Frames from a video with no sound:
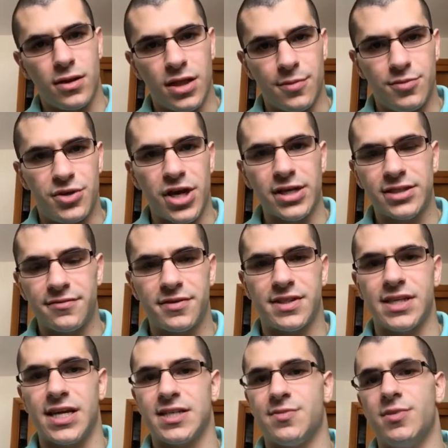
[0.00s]
The objective
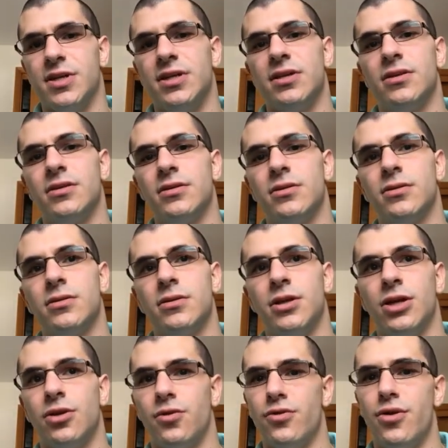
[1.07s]
assessment,
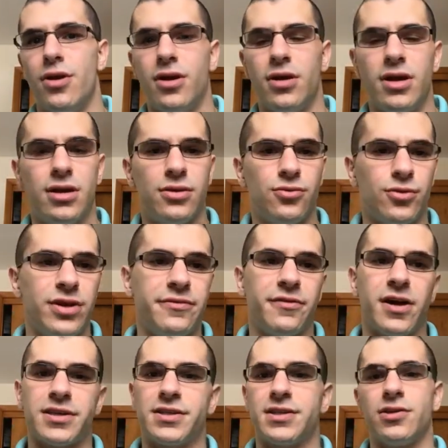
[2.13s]

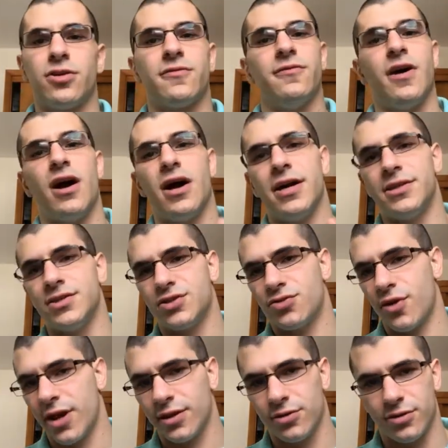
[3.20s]
reflexes looked fine,
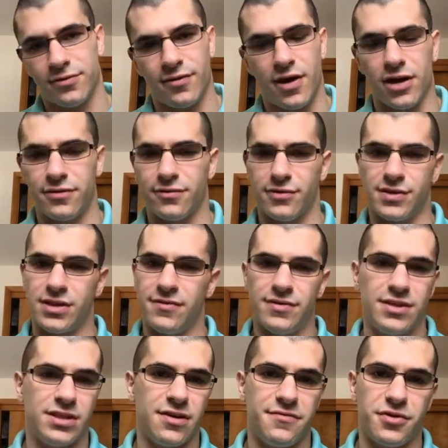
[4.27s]
strength looked fine for a
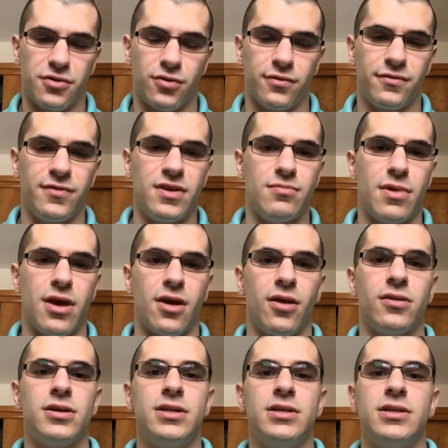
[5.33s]
77-year-old
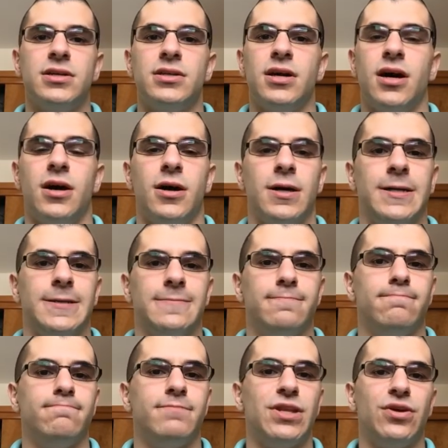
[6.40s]
female.
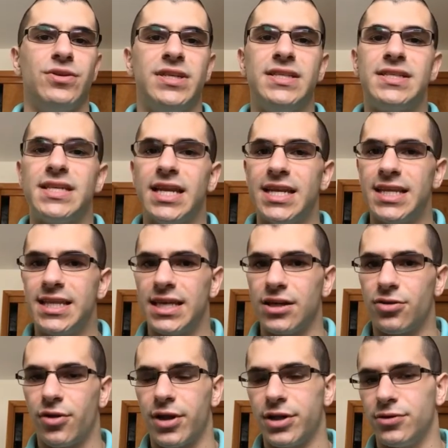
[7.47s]
Didn't see anything
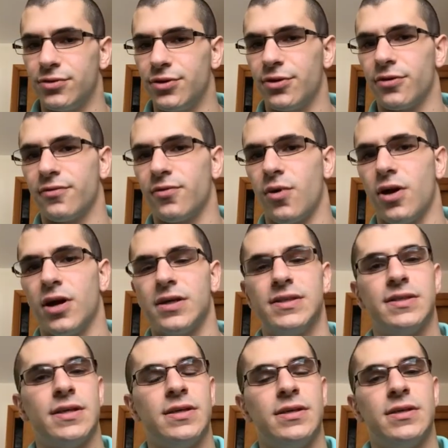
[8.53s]
cranial
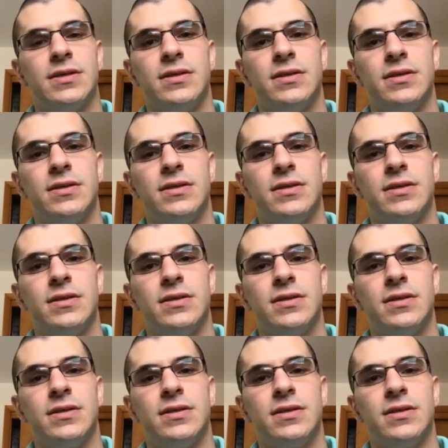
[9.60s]
nerve-wise.